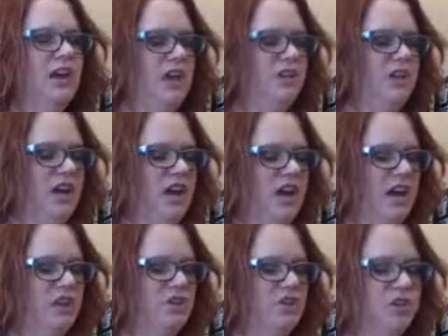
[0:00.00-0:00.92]
and
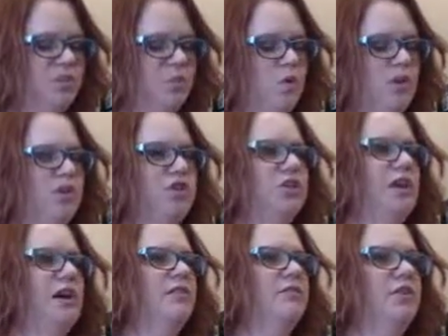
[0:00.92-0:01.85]
ashes washed
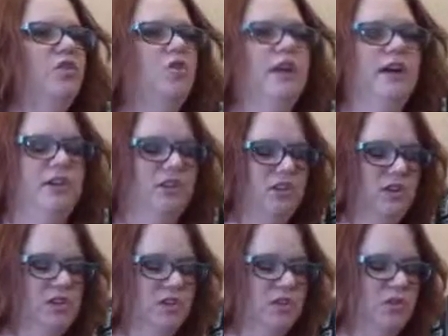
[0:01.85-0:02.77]
out of the cracks in
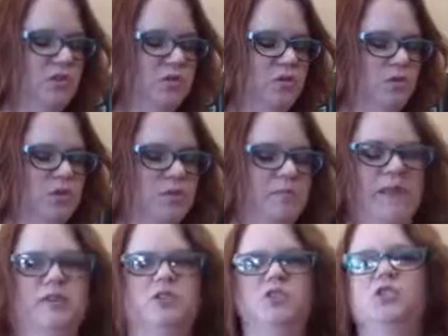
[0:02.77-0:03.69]
his suit by
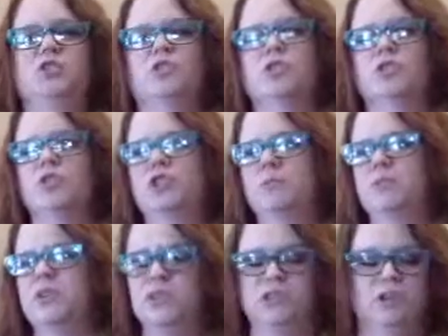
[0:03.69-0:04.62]
the surging
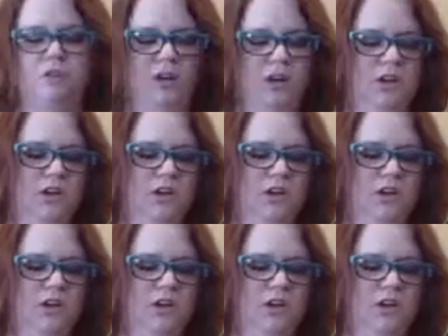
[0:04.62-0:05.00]
Pacific.